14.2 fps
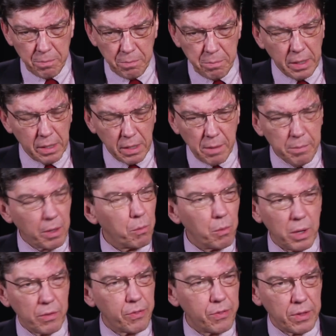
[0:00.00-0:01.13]
becoming
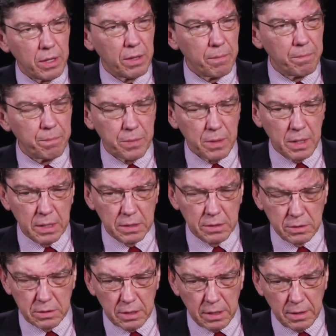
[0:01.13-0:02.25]
wealthy
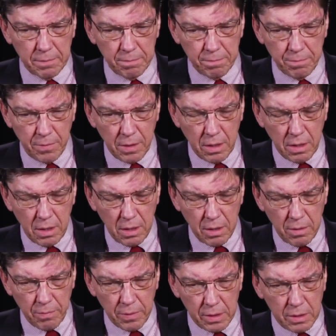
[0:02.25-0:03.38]
has
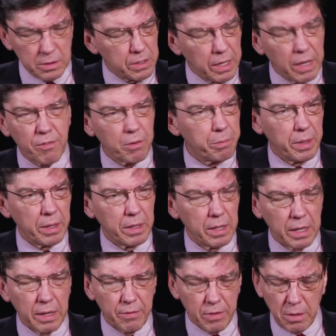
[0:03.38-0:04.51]
never been
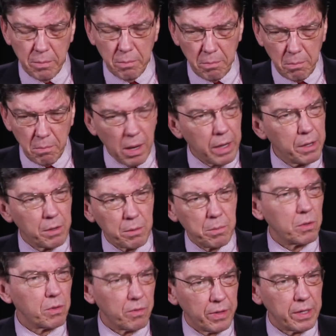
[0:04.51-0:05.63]
even a minor
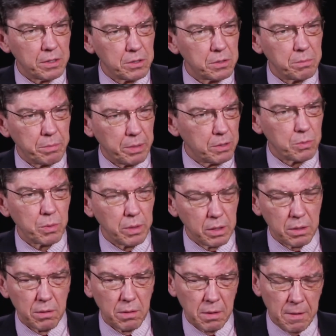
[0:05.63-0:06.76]
motivation
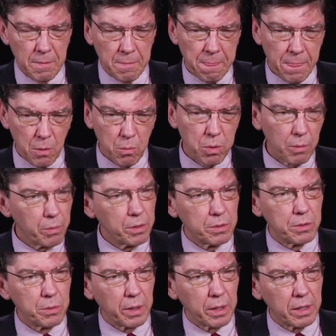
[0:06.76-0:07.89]
between what we're
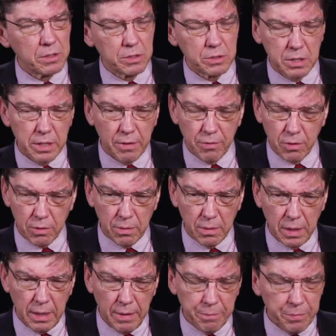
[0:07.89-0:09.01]
doing. I just never
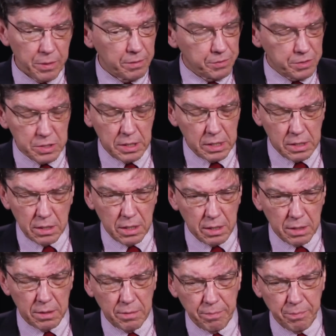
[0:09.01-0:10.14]
have seen
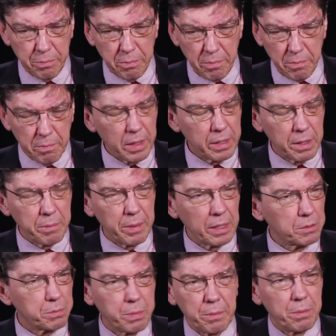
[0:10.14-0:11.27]
that money
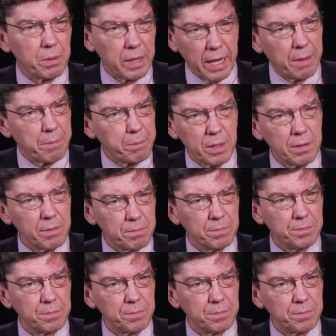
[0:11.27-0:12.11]
makes people happy.